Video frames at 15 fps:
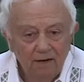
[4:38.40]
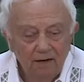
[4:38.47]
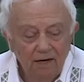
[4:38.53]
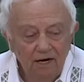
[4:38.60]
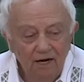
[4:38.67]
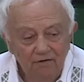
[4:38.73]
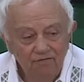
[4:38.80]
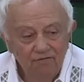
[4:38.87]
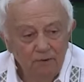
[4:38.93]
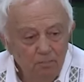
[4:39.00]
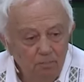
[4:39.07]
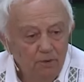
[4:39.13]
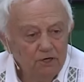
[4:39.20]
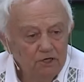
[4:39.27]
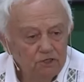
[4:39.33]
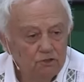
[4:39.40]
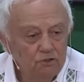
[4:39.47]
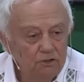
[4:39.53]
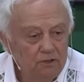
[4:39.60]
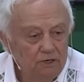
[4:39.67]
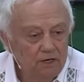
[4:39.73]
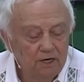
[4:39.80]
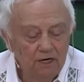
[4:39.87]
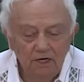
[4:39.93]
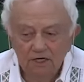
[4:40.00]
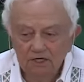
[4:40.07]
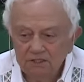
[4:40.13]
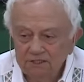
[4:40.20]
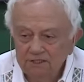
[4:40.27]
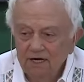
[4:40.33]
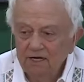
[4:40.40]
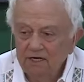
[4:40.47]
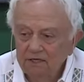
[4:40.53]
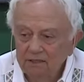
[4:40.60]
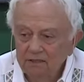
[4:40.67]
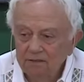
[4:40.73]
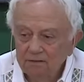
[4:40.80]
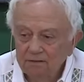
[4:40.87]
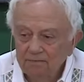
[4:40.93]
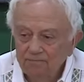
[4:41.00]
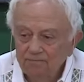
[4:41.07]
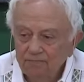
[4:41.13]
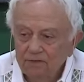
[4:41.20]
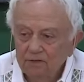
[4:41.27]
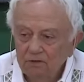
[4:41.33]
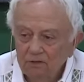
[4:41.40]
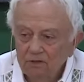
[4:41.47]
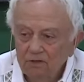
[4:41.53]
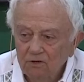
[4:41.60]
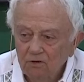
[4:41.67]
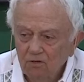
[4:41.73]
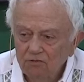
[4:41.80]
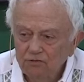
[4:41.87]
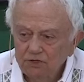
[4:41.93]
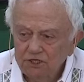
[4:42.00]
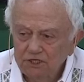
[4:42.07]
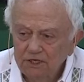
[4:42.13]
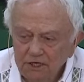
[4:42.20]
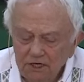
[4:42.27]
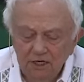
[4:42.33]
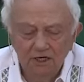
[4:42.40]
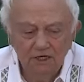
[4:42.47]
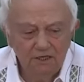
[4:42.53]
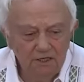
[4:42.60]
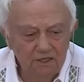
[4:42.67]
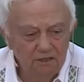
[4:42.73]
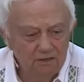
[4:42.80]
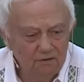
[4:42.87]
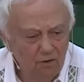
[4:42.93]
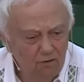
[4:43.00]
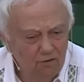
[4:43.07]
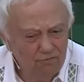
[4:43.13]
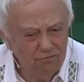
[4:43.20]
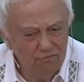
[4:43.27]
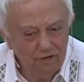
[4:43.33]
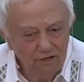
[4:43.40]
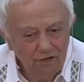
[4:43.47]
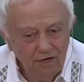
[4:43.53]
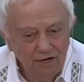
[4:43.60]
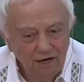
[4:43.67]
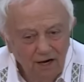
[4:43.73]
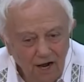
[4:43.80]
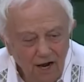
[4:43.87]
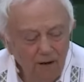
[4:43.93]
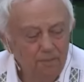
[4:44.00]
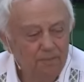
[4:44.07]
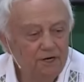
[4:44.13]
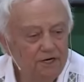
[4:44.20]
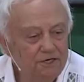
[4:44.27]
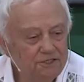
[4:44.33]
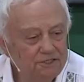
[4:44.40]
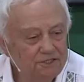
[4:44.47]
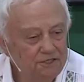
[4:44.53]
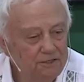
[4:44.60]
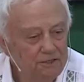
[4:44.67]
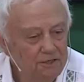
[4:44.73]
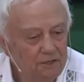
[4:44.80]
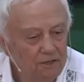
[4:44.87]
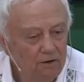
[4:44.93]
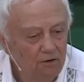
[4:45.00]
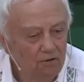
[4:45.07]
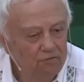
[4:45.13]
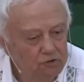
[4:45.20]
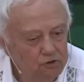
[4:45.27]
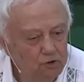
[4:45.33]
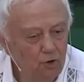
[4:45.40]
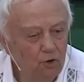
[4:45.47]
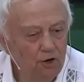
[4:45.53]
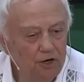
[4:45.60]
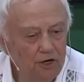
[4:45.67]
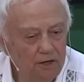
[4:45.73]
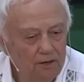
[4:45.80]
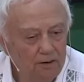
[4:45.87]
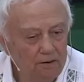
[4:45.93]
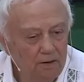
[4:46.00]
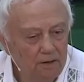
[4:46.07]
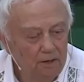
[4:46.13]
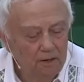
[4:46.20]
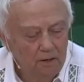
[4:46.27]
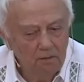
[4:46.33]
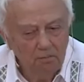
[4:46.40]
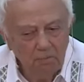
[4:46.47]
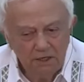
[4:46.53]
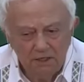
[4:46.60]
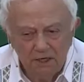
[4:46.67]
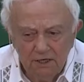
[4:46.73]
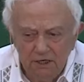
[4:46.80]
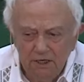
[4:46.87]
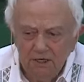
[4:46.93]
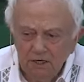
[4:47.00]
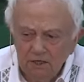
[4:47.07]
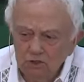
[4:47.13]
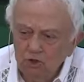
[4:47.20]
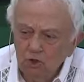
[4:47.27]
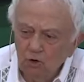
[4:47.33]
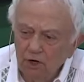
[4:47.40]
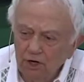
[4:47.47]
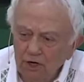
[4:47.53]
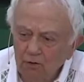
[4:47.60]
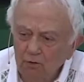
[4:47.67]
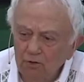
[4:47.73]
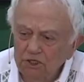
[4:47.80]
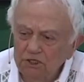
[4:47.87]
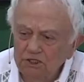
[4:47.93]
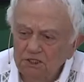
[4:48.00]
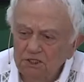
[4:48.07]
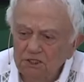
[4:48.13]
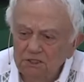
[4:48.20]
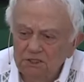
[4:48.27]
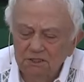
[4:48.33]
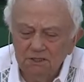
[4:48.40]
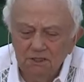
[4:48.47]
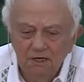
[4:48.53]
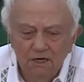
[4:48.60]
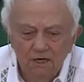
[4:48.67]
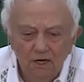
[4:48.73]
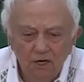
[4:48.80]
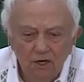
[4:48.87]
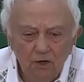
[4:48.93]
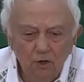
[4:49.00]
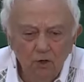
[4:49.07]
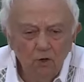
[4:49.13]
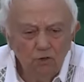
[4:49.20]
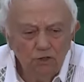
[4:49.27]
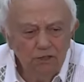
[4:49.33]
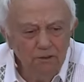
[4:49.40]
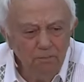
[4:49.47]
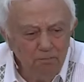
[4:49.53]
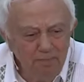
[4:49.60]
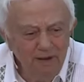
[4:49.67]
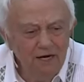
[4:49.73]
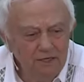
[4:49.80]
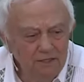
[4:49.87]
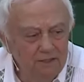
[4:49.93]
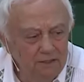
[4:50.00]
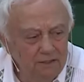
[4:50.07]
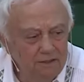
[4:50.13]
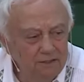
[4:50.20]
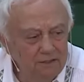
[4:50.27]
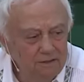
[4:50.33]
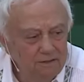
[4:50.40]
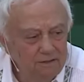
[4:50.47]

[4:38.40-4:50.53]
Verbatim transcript: leave the person in a state of serenity, of uh, calmness, of joy, but an inner joy which is not dependent